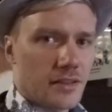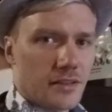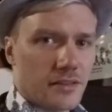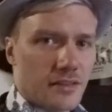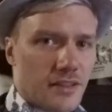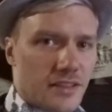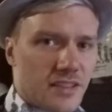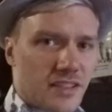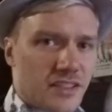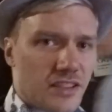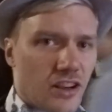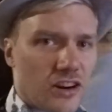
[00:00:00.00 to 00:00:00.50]

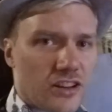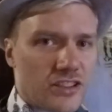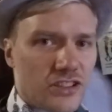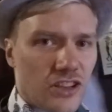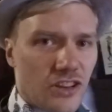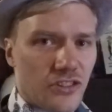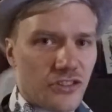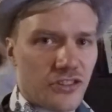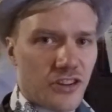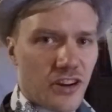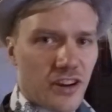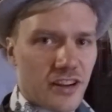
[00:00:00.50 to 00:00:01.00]
This is
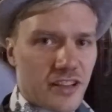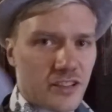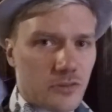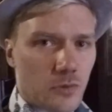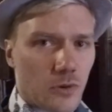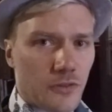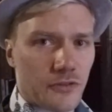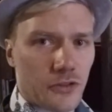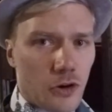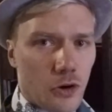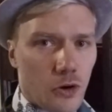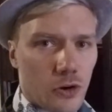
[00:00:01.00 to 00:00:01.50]
Alexandria. It's
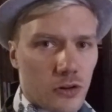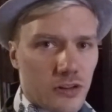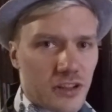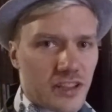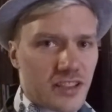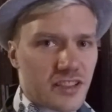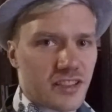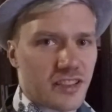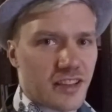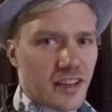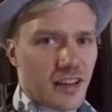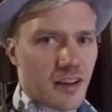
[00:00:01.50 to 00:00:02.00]
one of the
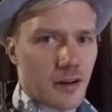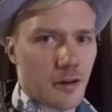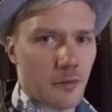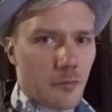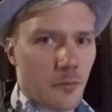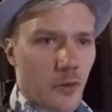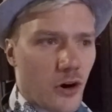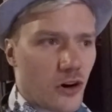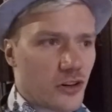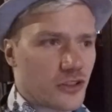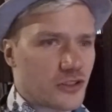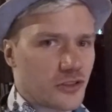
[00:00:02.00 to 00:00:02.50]
oldest
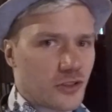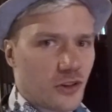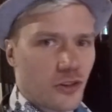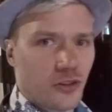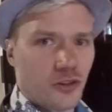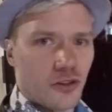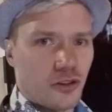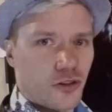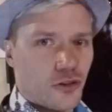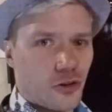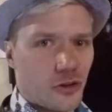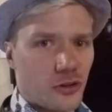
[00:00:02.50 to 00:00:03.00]
bars
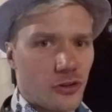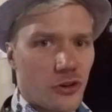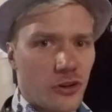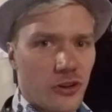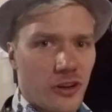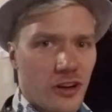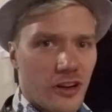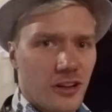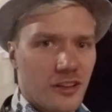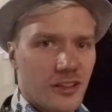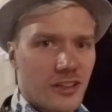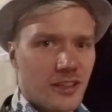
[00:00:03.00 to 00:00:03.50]
on
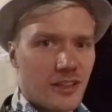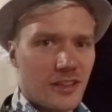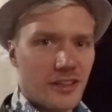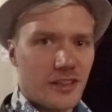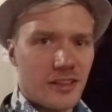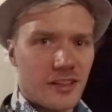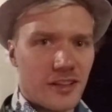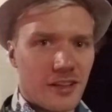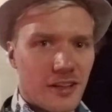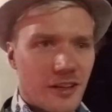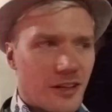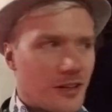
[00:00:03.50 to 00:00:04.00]
Grünerløkka.
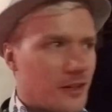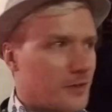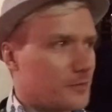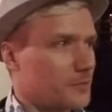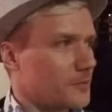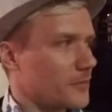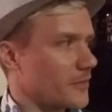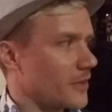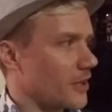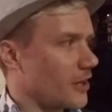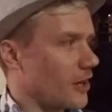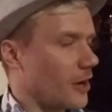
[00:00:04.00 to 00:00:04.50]

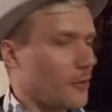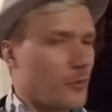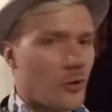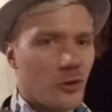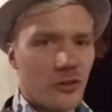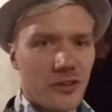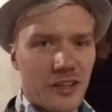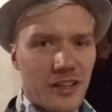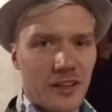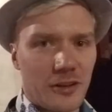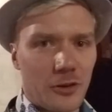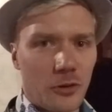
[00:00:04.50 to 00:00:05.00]
I'm
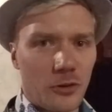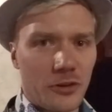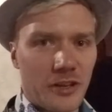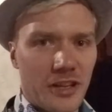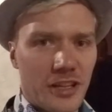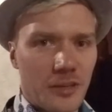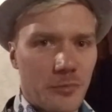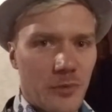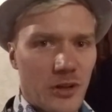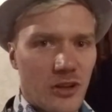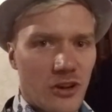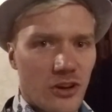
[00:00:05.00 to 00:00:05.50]
only including
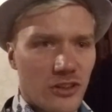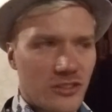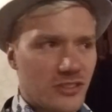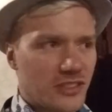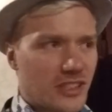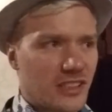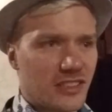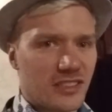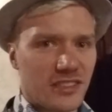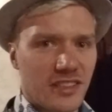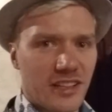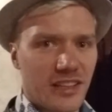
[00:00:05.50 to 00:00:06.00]
it because
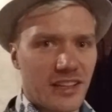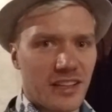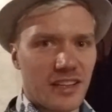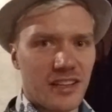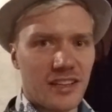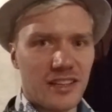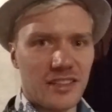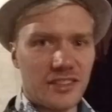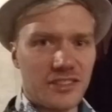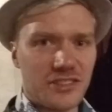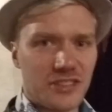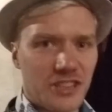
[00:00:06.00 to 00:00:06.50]
it's the
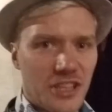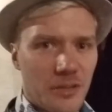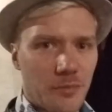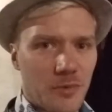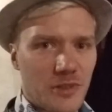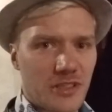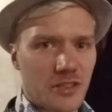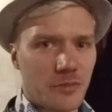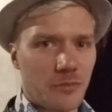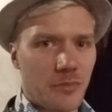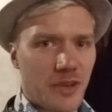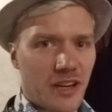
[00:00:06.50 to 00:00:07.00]

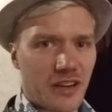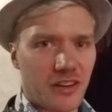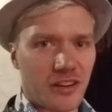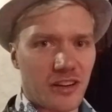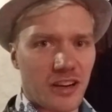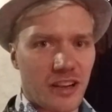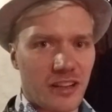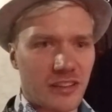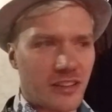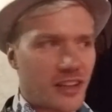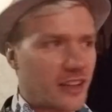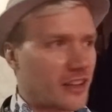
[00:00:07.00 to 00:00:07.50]
cheapest
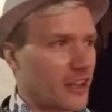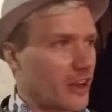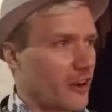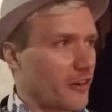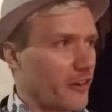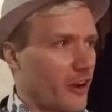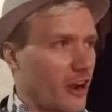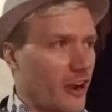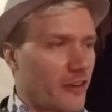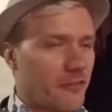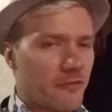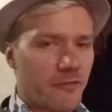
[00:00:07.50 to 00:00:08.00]
beer that
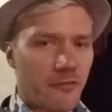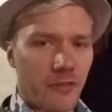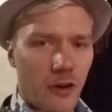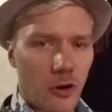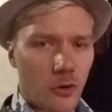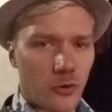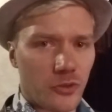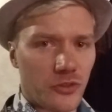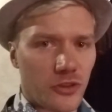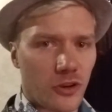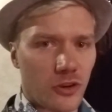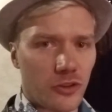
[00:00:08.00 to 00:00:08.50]
I have
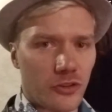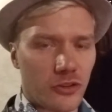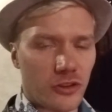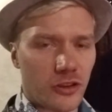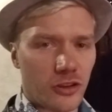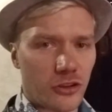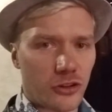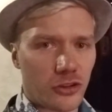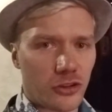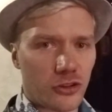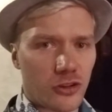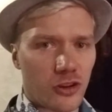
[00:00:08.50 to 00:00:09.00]
found on
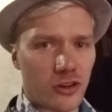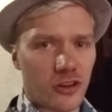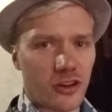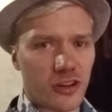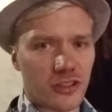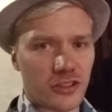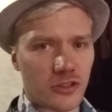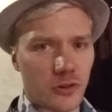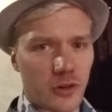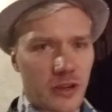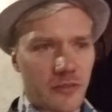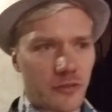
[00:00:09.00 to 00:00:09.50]
Grünerløkka.
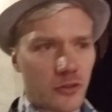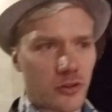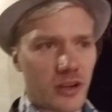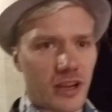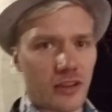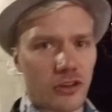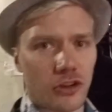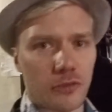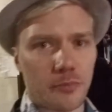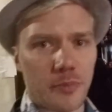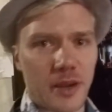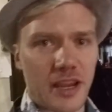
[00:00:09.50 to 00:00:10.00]
So if you
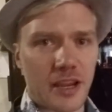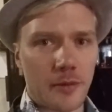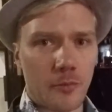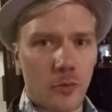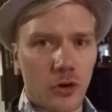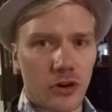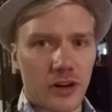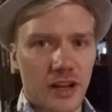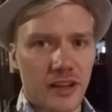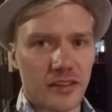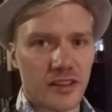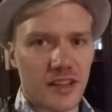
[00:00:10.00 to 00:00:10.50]
cannot pay
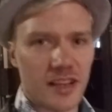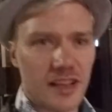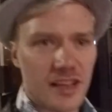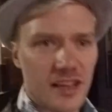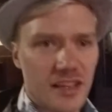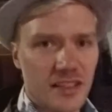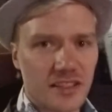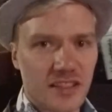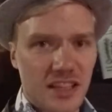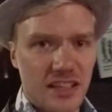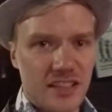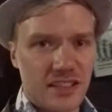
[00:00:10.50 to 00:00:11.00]
more than
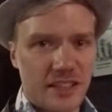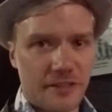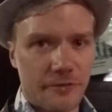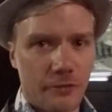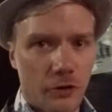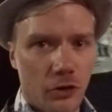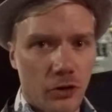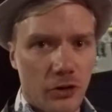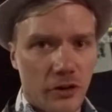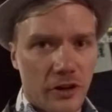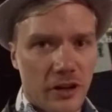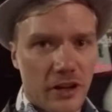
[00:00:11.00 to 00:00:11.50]

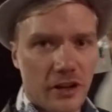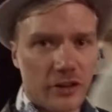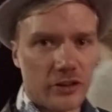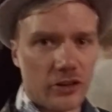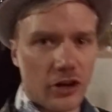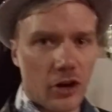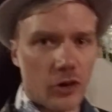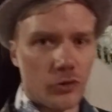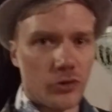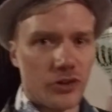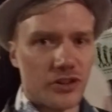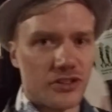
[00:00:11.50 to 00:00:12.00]
64
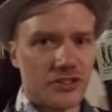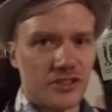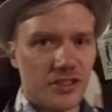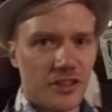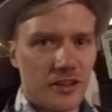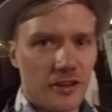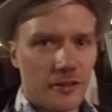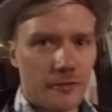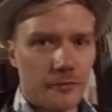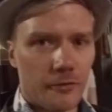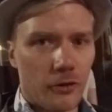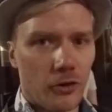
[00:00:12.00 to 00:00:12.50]
kroners
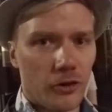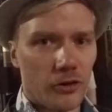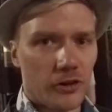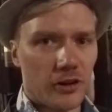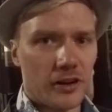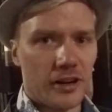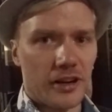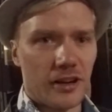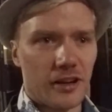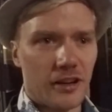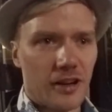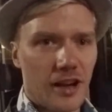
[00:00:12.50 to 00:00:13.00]

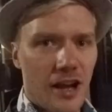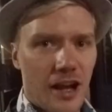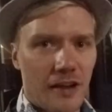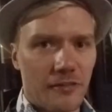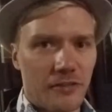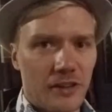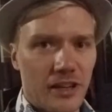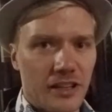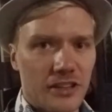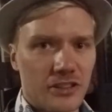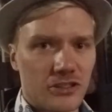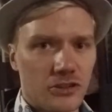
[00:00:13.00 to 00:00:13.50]
for half
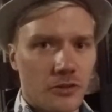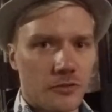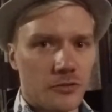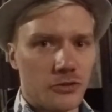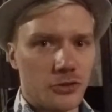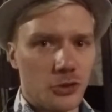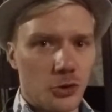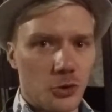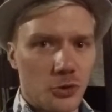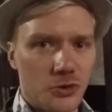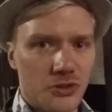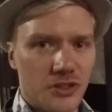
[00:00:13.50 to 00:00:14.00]
liters of
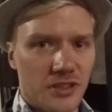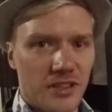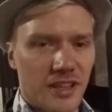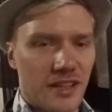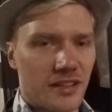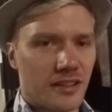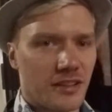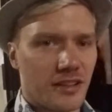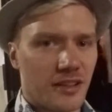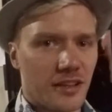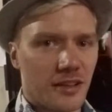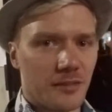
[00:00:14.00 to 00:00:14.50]
juice,
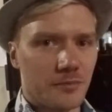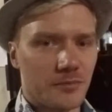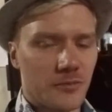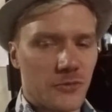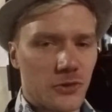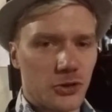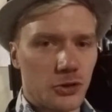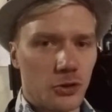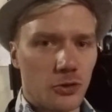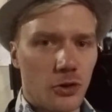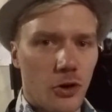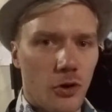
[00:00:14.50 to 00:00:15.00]
then
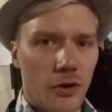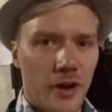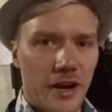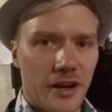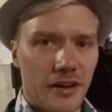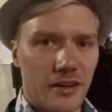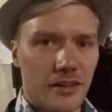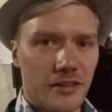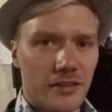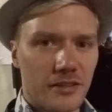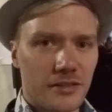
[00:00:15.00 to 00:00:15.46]
you should go here.